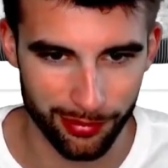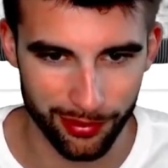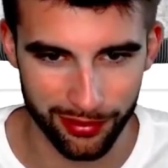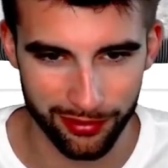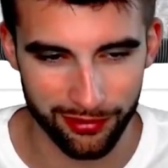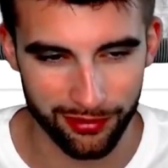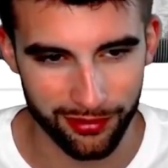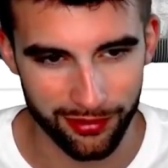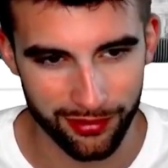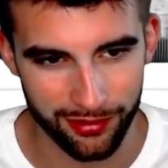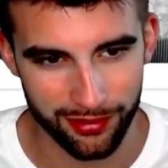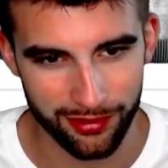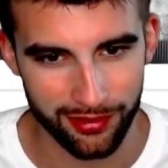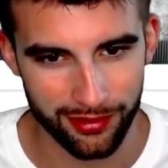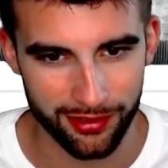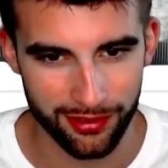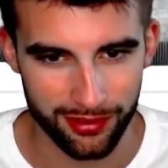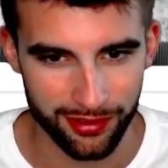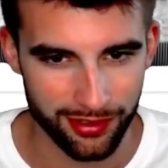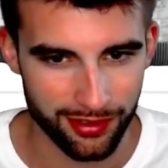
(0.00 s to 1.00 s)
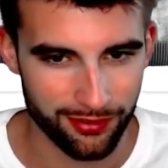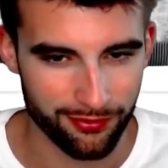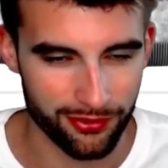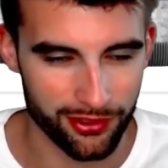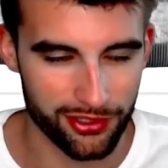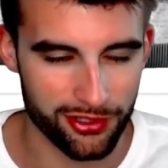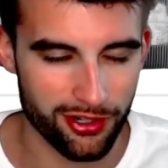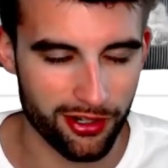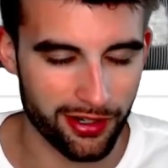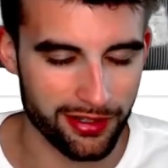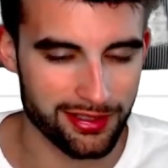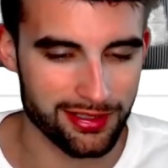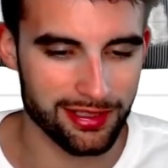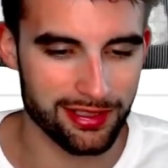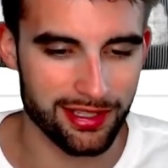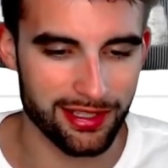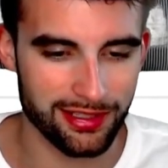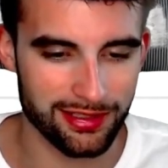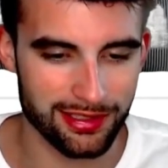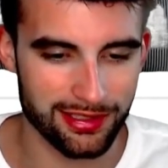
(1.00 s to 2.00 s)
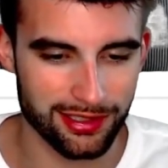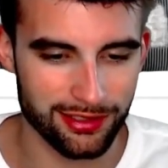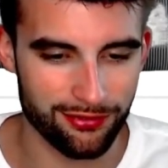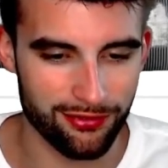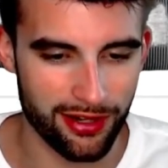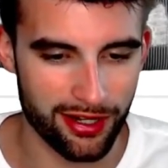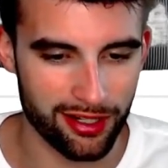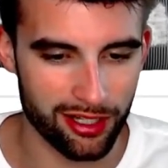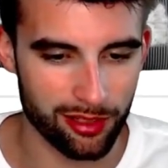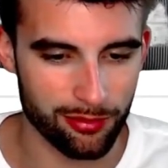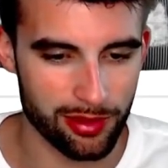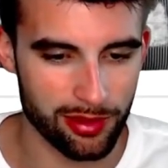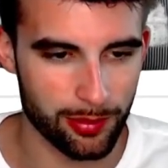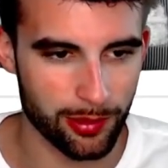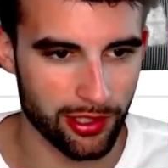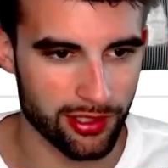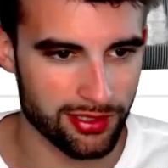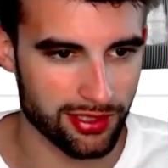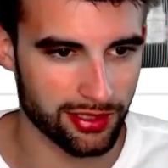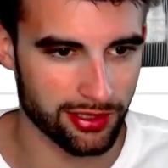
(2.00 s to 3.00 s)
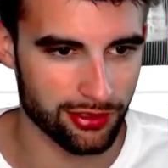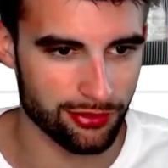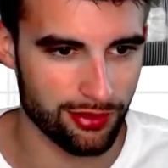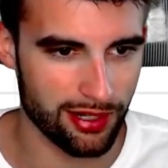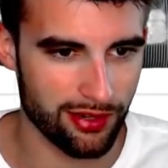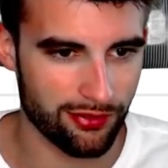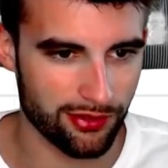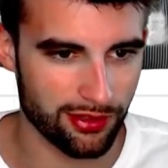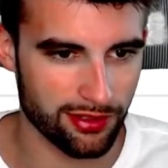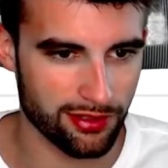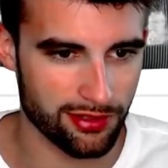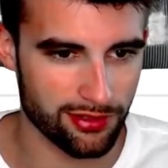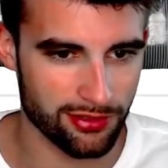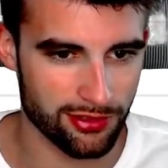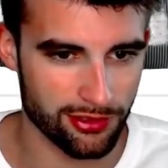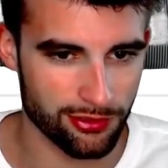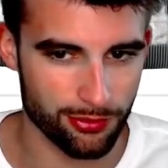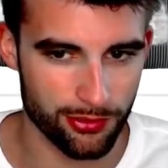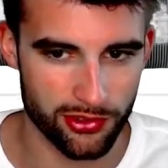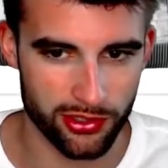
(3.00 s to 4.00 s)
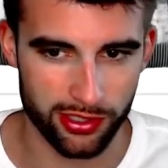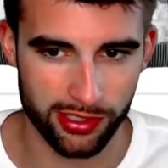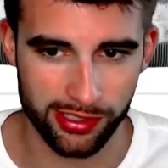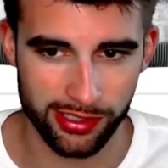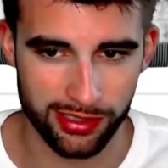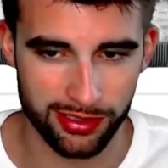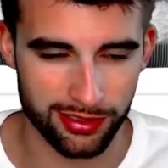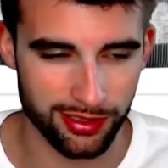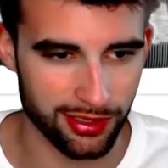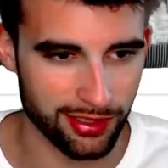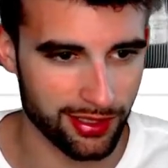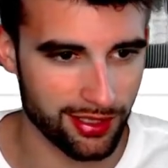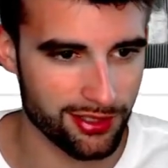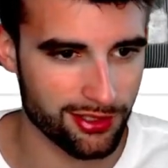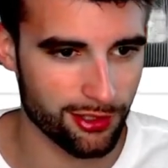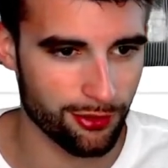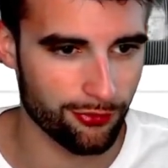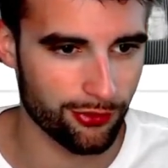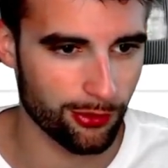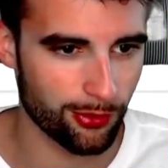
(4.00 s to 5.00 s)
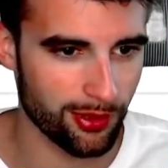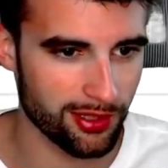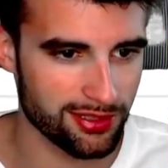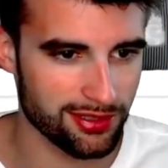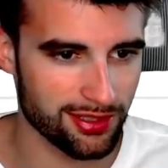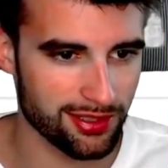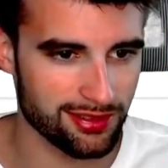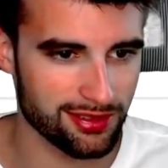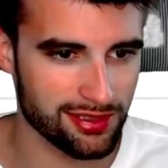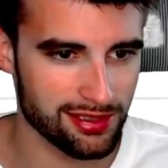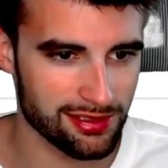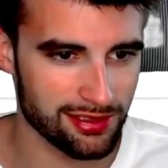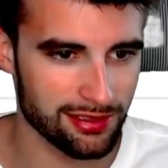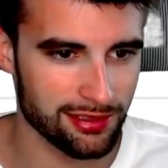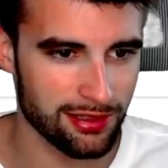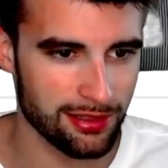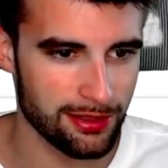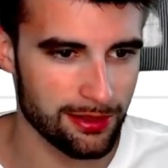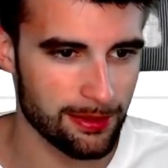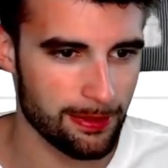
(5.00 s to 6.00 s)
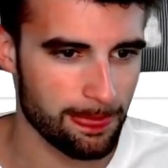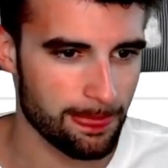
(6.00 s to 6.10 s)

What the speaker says: But for the targets he gets, it's fine on a PPR site like DraftKings. Just wish he could get into the end zone for once this season.